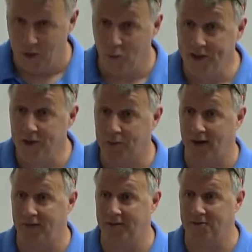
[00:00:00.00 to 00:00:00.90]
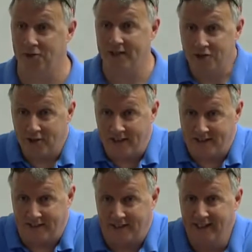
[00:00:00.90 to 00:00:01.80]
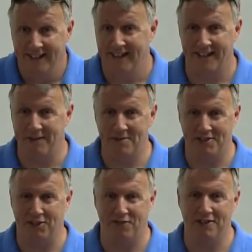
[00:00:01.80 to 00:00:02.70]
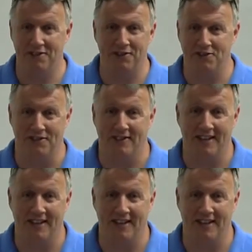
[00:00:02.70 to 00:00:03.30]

Real problems are interesting, and I'm self-indulgent.